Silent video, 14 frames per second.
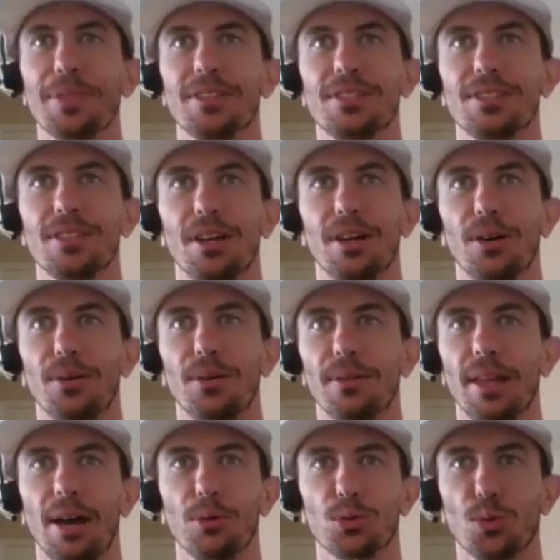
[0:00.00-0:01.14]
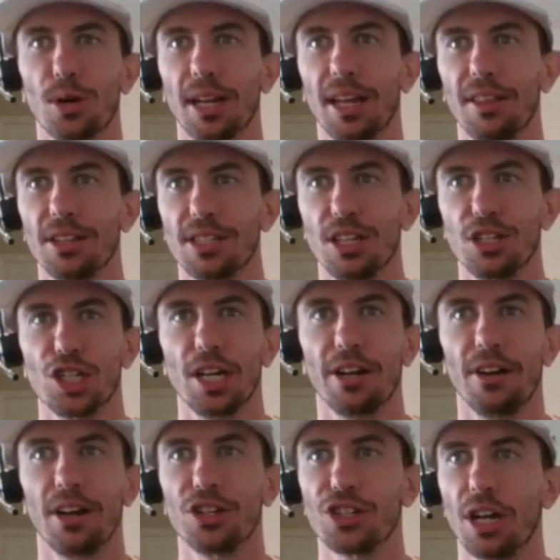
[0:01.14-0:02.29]
So I was working in this
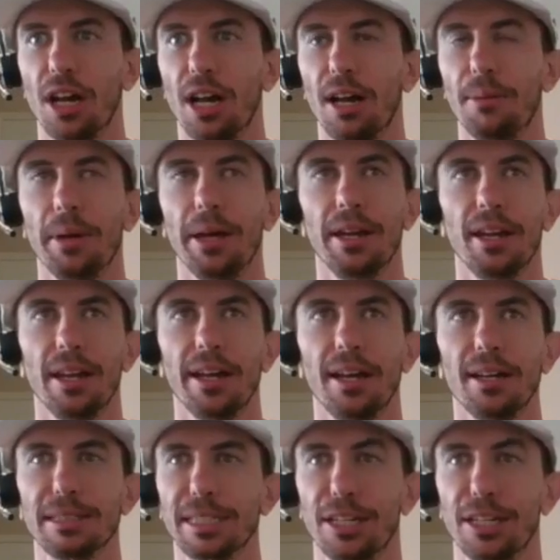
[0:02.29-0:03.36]
engineering job, and uh,